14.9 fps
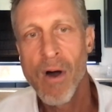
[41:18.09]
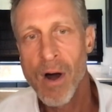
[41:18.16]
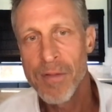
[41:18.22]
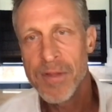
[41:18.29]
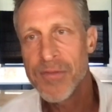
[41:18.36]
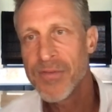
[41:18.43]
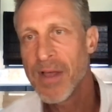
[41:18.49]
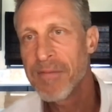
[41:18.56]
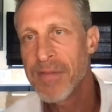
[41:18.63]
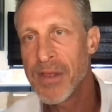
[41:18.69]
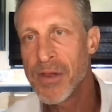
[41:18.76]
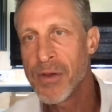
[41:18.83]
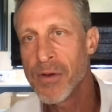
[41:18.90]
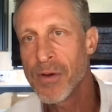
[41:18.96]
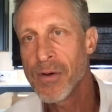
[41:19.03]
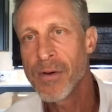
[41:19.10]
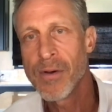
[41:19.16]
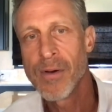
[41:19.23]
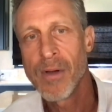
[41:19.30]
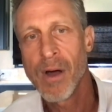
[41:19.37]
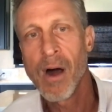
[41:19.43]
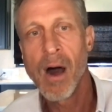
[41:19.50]
all the stuff that
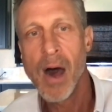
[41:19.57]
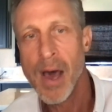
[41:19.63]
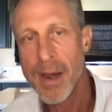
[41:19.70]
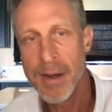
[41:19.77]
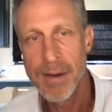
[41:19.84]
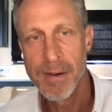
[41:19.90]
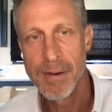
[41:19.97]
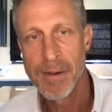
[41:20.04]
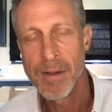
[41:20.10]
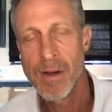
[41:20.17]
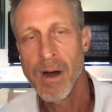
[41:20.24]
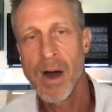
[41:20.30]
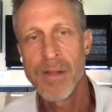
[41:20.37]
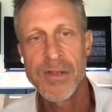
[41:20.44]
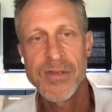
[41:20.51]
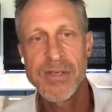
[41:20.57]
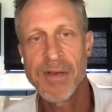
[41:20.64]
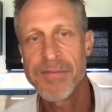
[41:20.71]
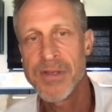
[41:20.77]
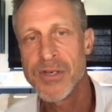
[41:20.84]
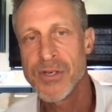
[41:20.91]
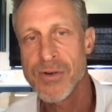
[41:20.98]
you're on all the
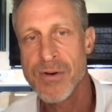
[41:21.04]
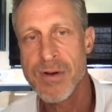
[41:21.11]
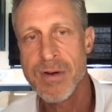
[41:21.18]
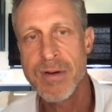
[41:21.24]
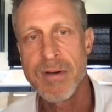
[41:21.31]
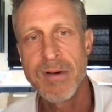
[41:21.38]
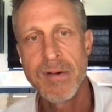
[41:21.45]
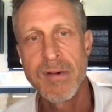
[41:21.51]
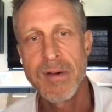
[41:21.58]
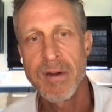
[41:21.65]
stuff that you're